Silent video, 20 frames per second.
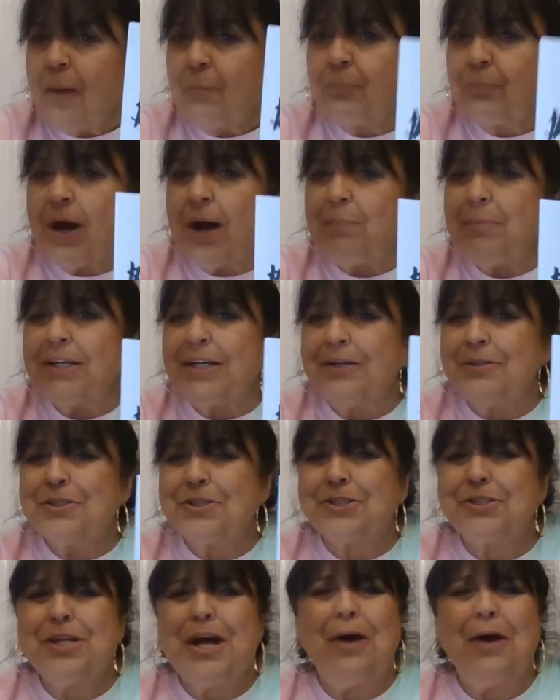Probably gonna
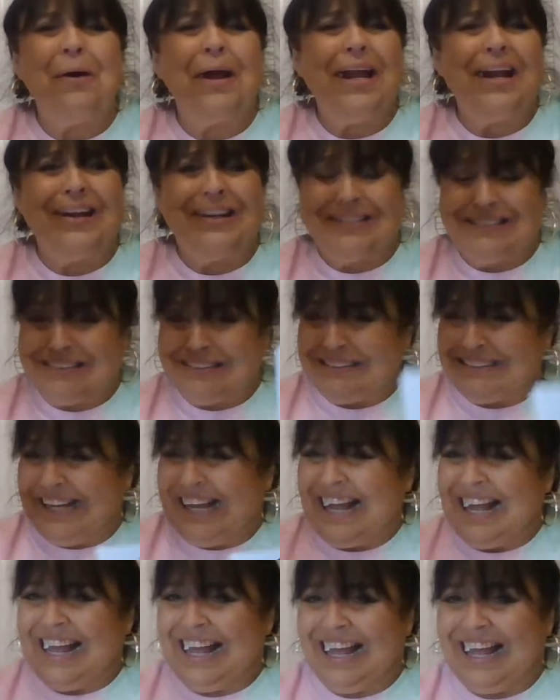snow
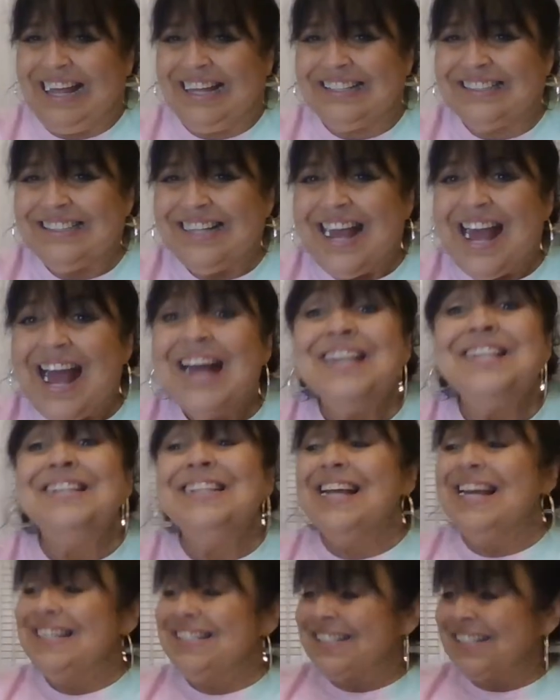here.
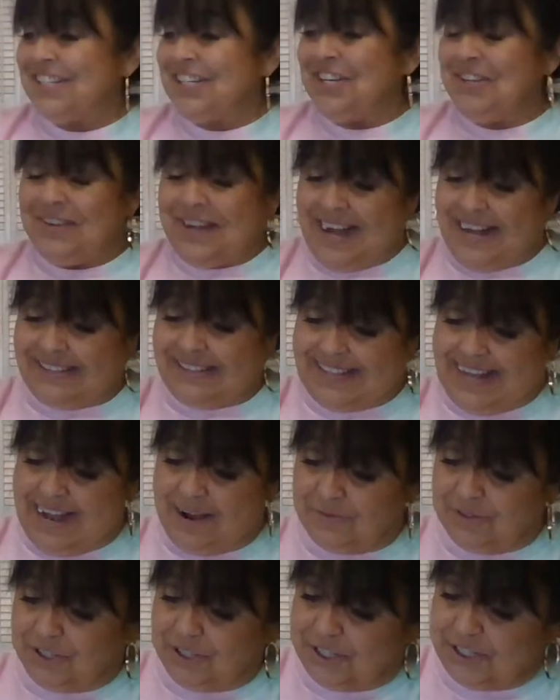Lisa, you got
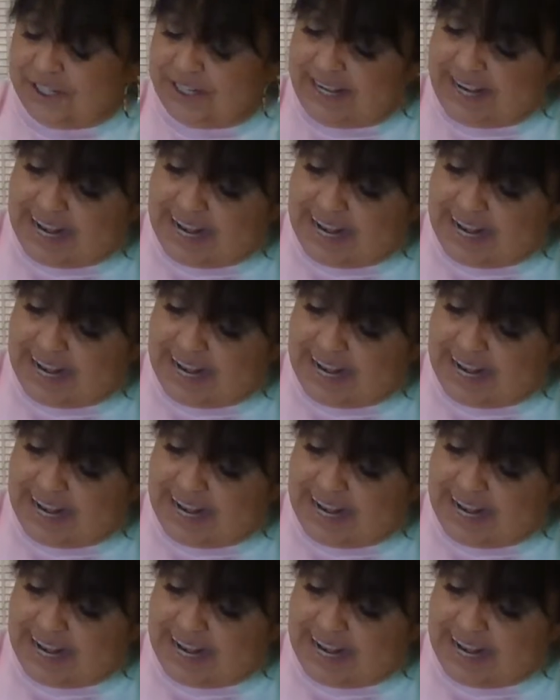that one, honey.